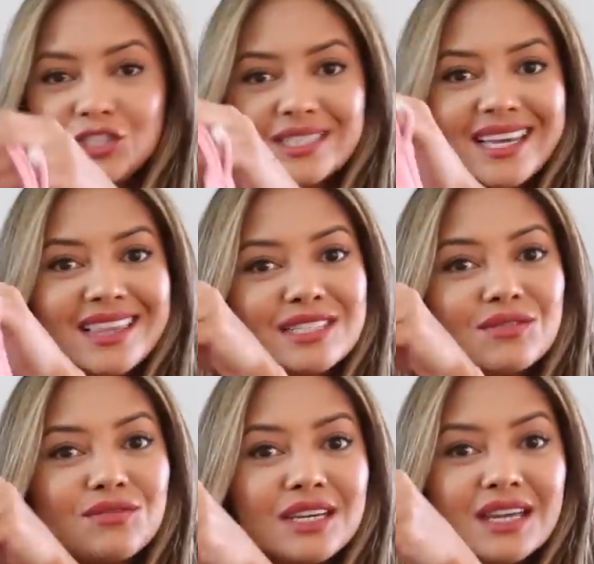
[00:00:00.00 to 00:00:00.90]
Just taking this
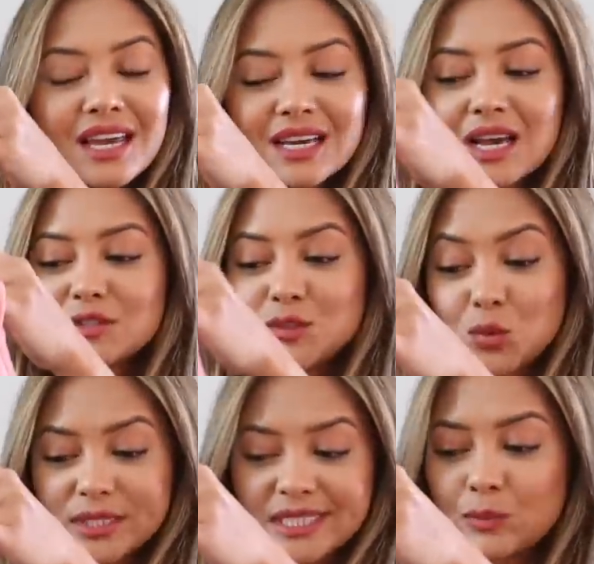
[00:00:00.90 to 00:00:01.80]
v-neck
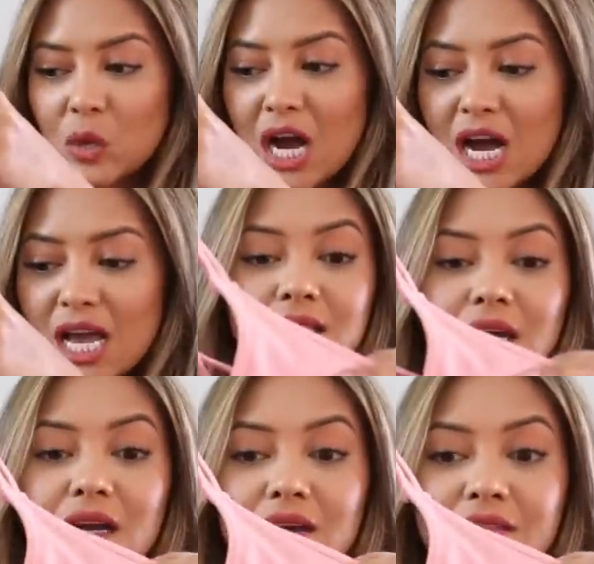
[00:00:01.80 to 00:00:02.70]
sports bra.
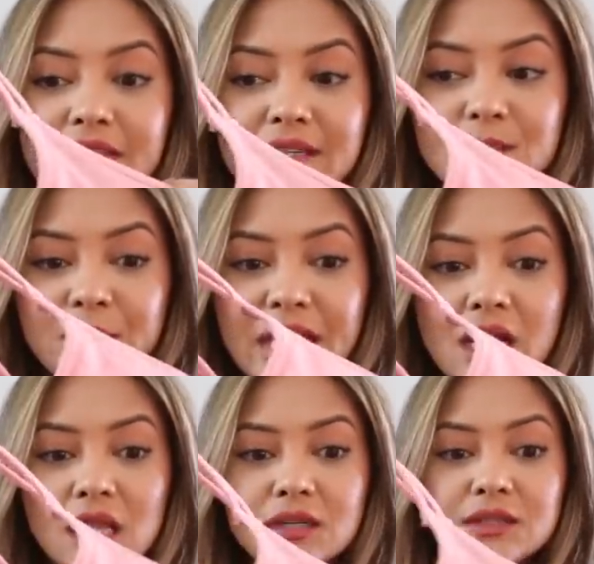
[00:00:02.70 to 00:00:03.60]
Love this pink
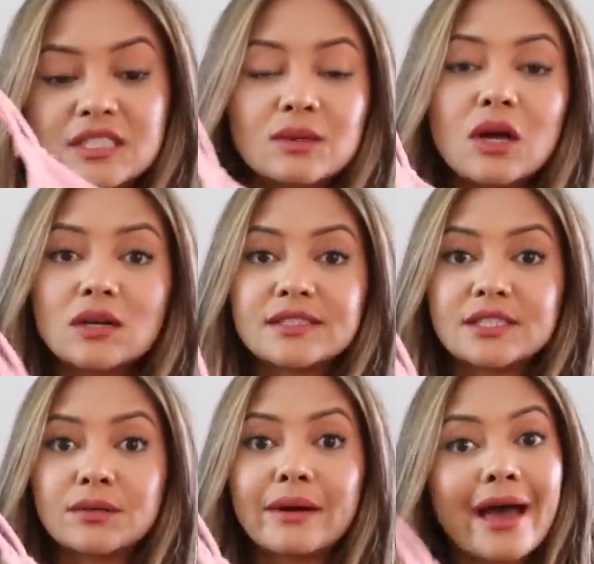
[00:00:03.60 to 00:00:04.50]
color. This one
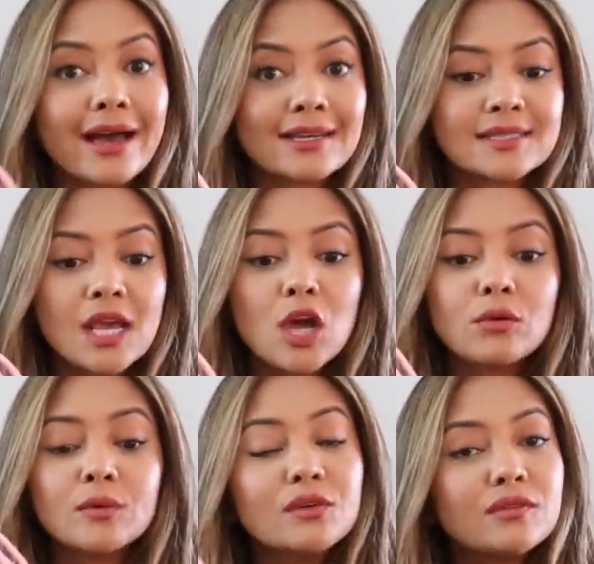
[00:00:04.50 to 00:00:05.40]
also has
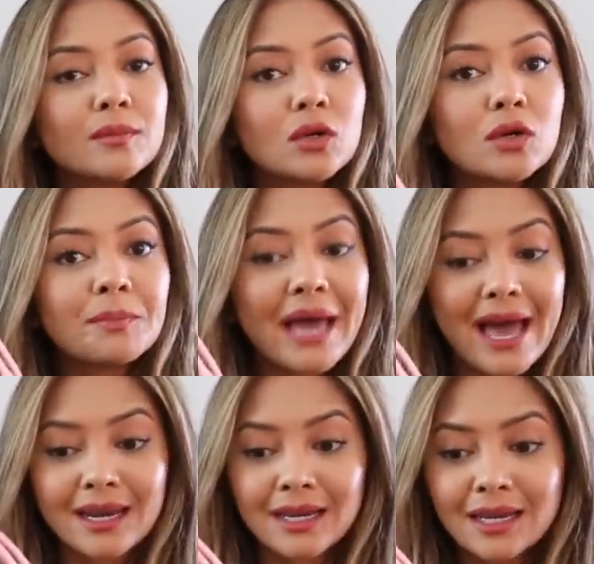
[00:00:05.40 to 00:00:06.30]
removable
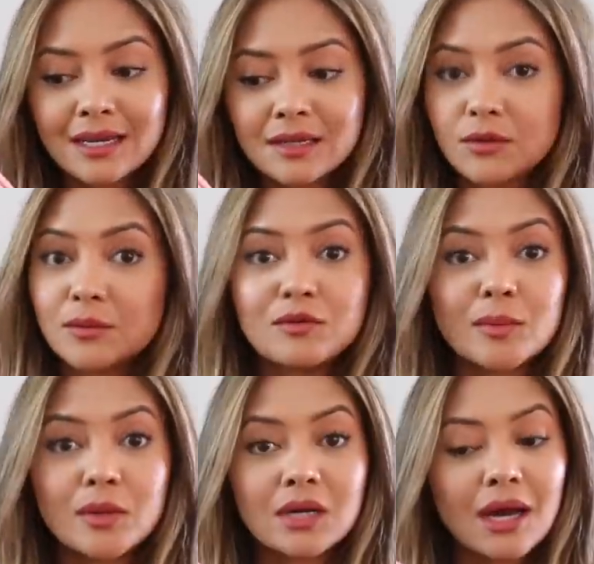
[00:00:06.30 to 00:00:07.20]
padding or
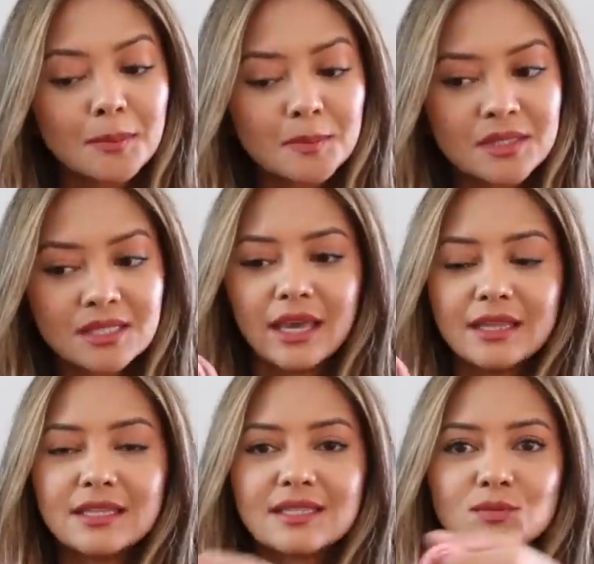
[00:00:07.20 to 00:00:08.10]
removable cups. And
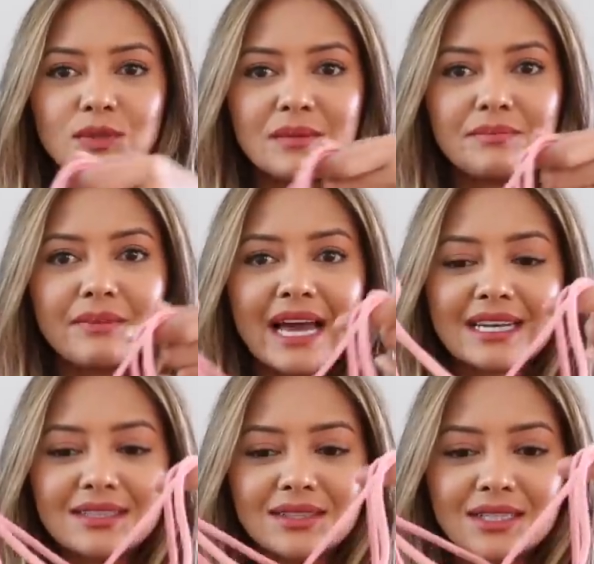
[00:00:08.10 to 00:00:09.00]
then this is what the
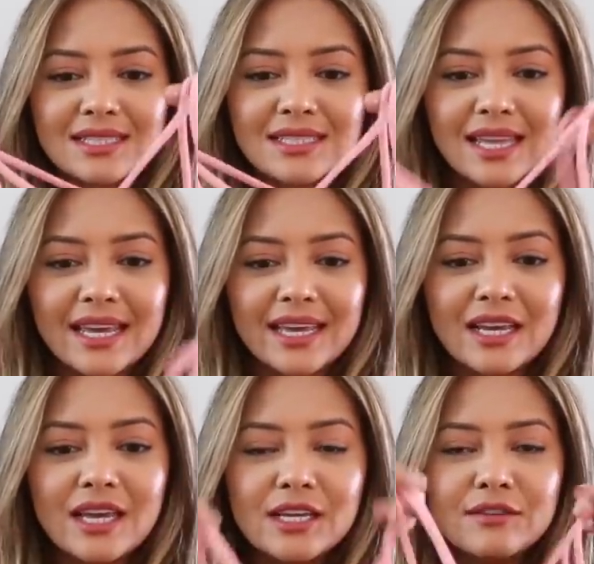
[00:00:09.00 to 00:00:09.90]
back looks like.
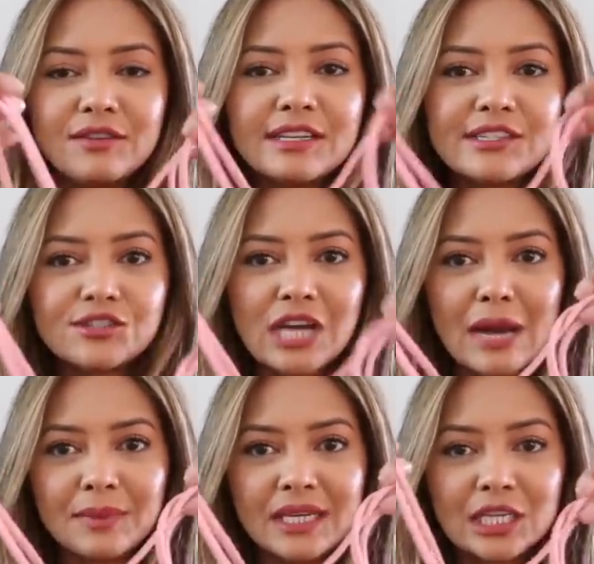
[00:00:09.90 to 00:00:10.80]
Very
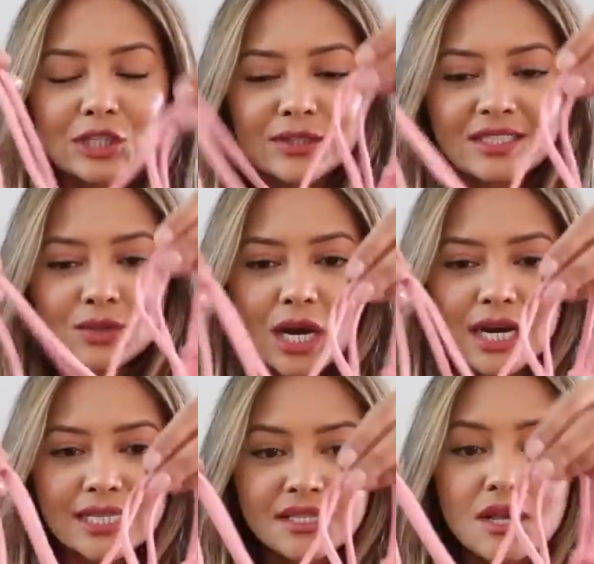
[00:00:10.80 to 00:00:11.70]
strappy,
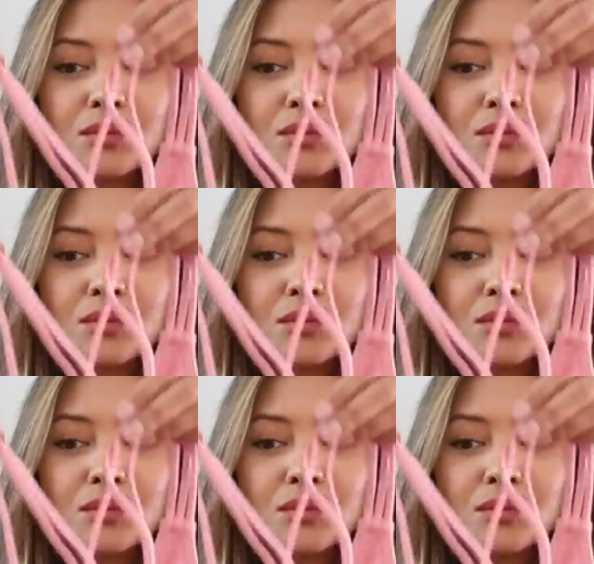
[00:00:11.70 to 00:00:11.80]
crisscross,